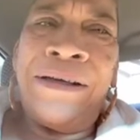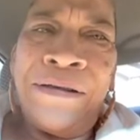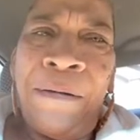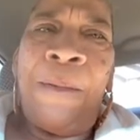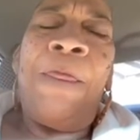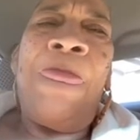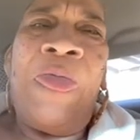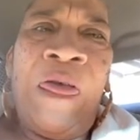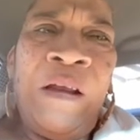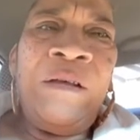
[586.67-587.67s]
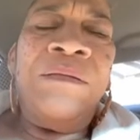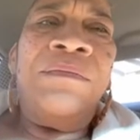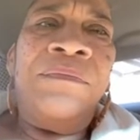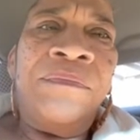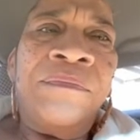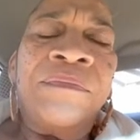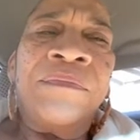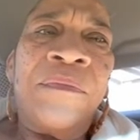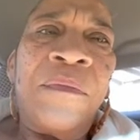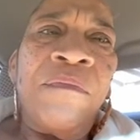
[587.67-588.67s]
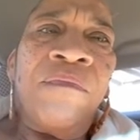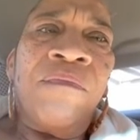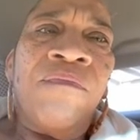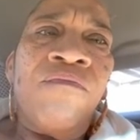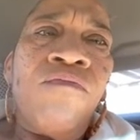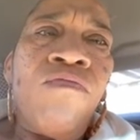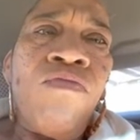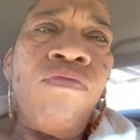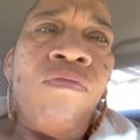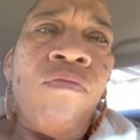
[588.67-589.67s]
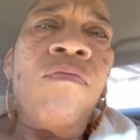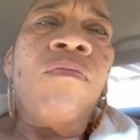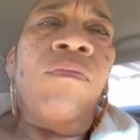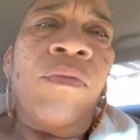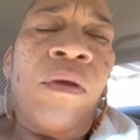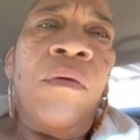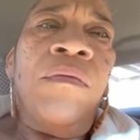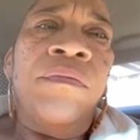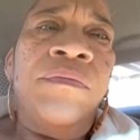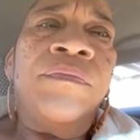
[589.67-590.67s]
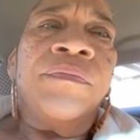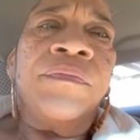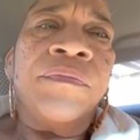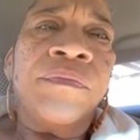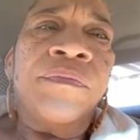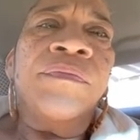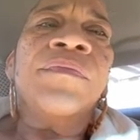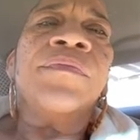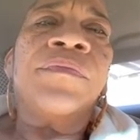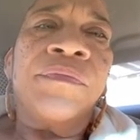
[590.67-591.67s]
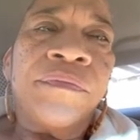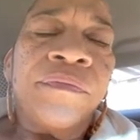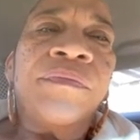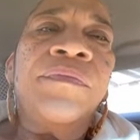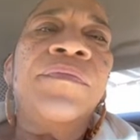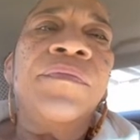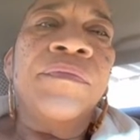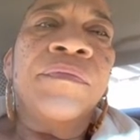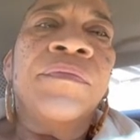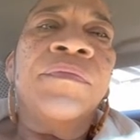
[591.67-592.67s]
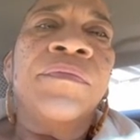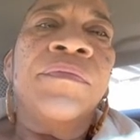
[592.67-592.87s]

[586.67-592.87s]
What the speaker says: Yeah. So they knew that, you know, we're going to let sis handle it and y'all can go ahead and do y'all thing.